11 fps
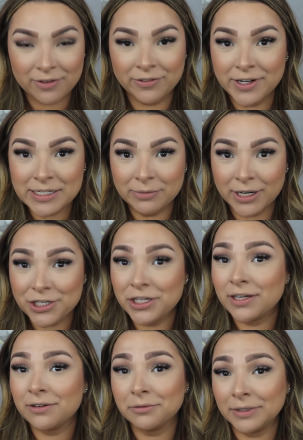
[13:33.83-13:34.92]
first
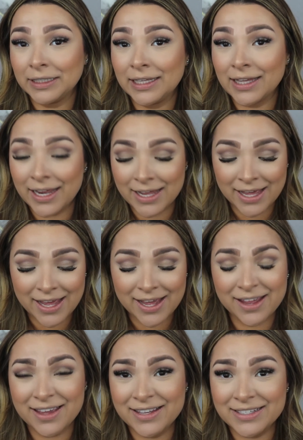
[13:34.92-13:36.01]
impression, really like
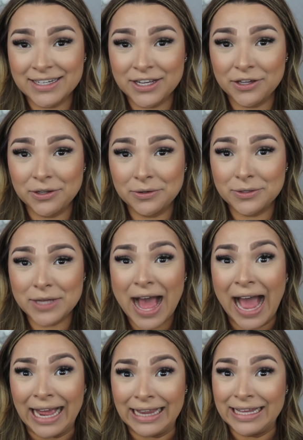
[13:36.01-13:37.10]
it, easy to use,
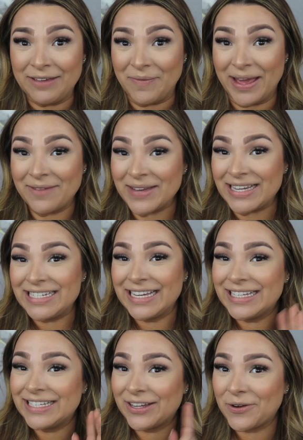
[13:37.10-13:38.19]
highly
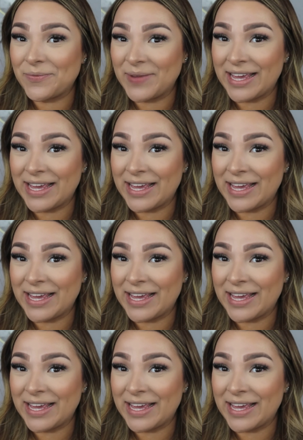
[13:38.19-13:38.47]
pigmented, so